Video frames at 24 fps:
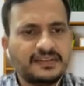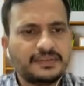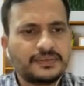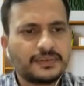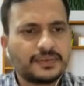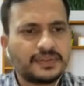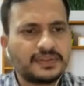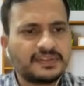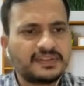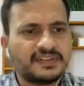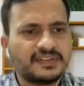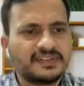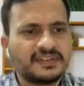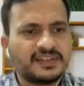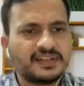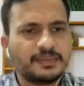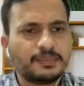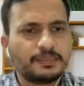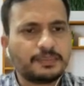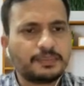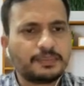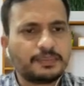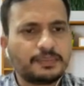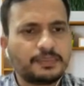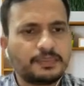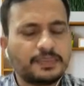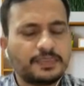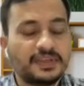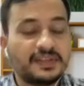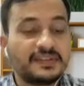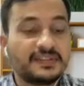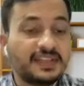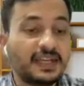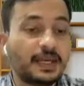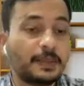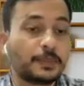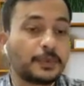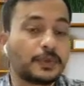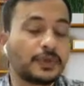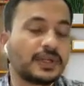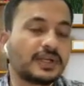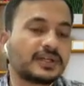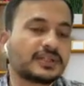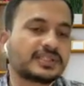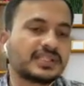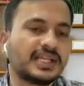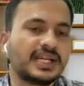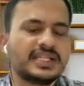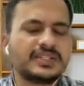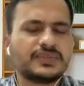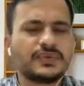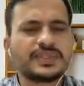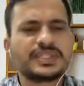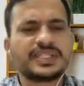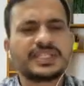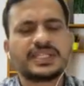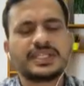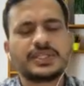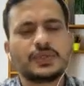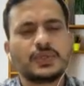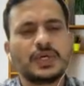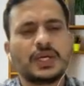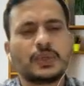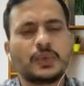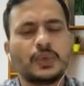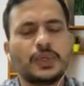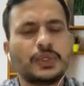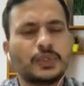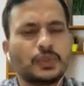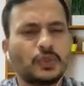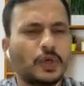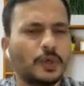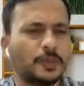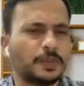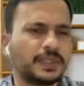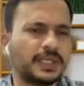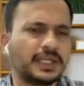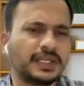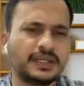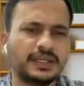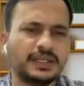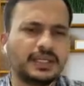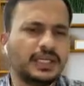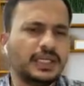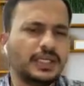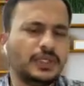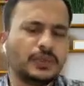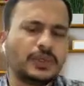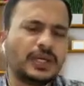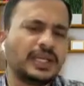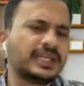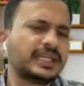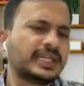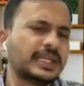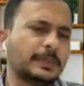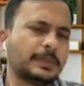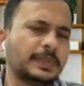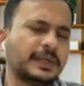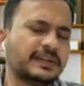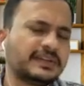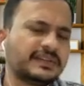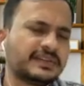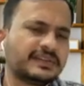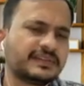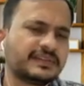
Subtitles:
So this is the PCR product size which you are going to obtain. You can keep it